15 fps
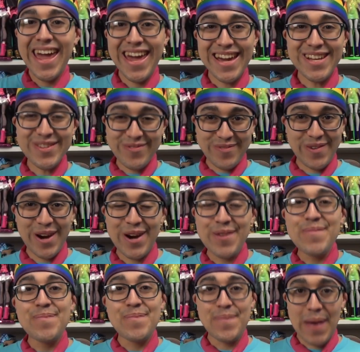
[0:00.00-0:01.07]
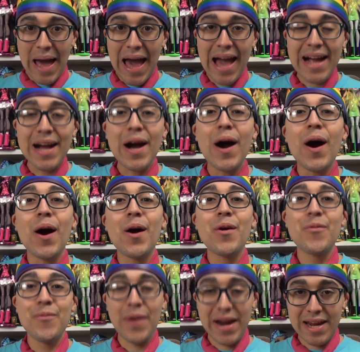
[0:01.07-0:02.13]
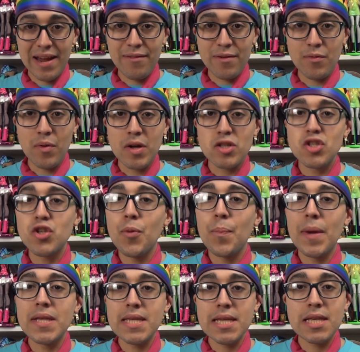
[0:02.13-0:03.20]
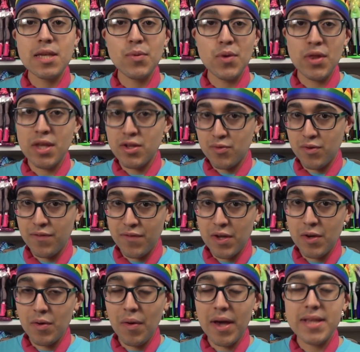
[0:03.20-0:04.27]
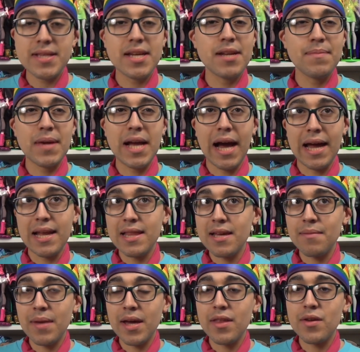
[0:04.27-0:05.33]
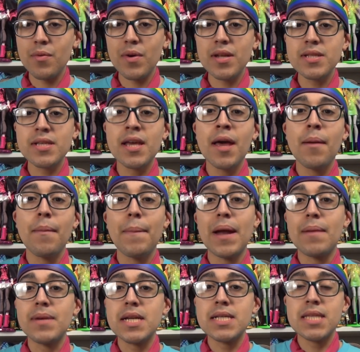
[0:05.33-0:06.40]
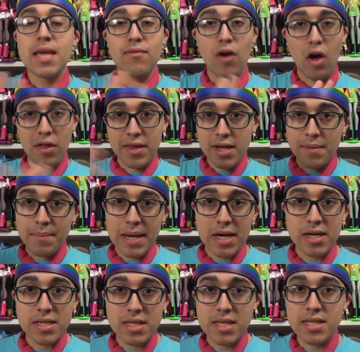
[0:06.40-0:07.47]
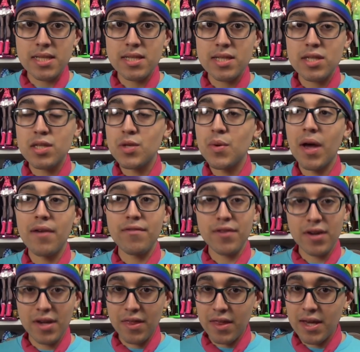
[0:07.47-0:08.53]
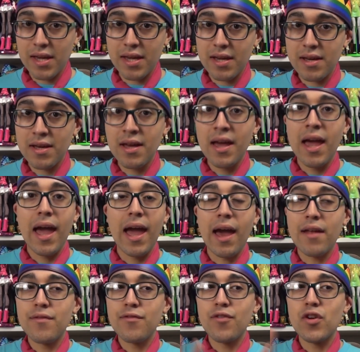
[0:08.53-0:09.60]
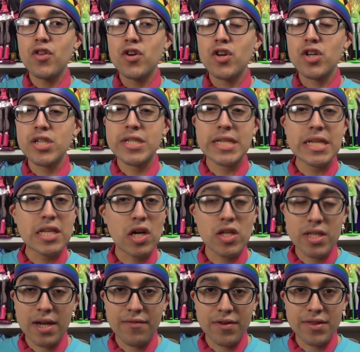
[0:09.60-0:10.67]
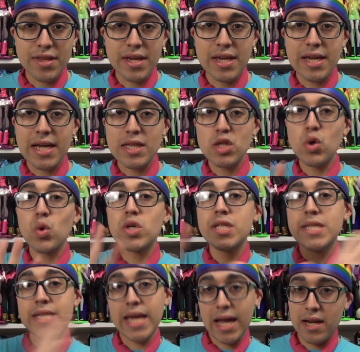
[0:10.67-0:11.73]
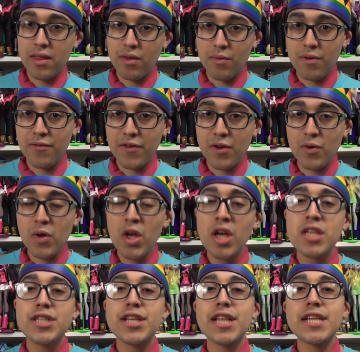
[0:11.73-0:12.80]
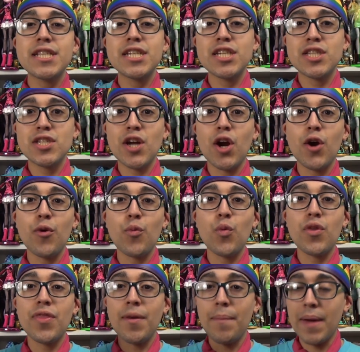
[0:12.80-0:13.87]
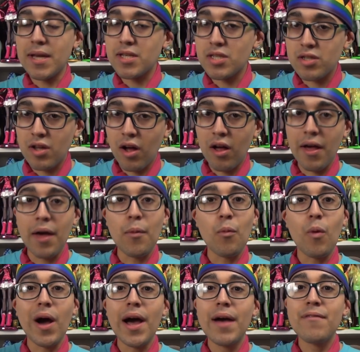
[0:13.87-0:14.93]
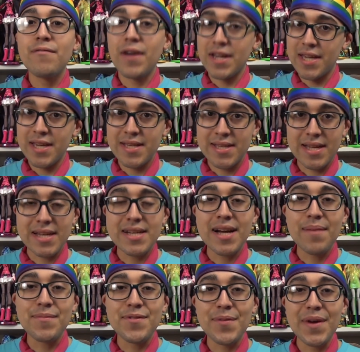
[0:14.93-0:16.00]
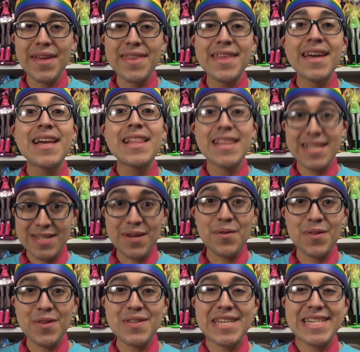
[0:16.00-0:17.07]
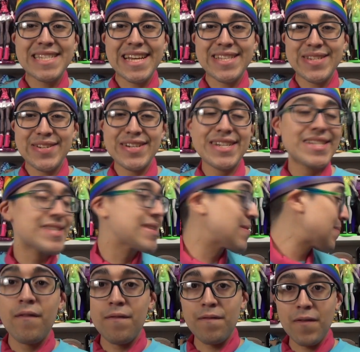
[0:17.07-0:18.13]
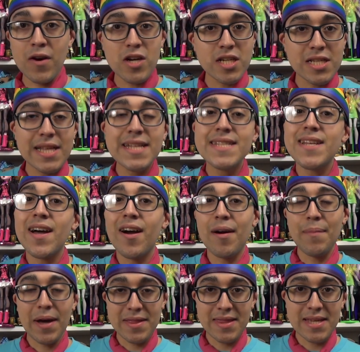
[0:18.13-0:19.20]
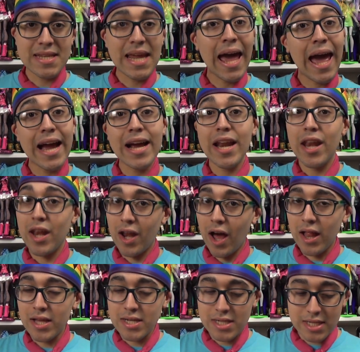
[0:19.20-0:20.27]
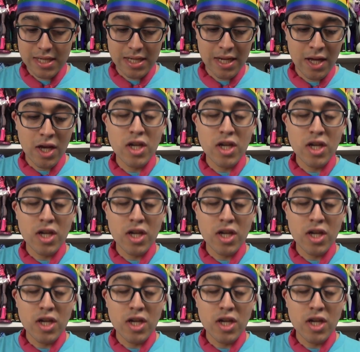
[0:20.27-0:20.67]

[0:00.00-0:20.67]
And we're back. Alright, everyone, so basically with this review, it's gonna be kind of like my other ones, but I'm gonna save all the comparisons to everything and further details and everything towards the end of the review. So let's just start with the base doll and what Frankie Stein comes with. Let's start with those accessories. First, let's talk about the technology.